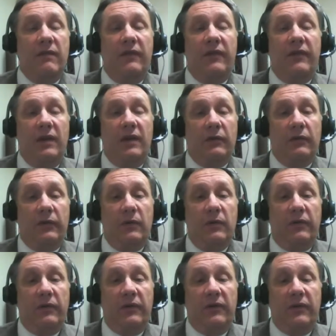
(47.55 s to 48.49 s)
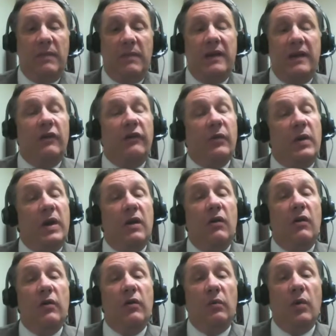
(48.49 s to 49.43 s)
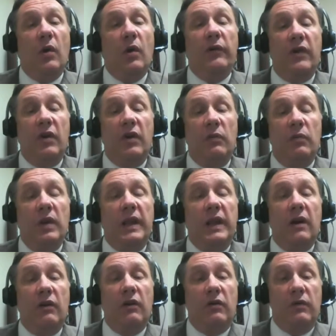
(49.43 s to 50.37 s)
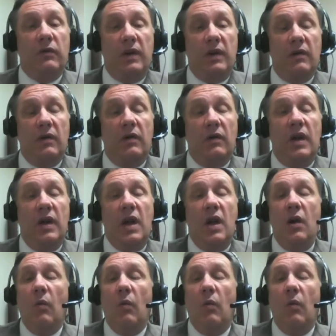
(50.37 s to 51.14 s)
single school system out there. So here are the roles that really are critical.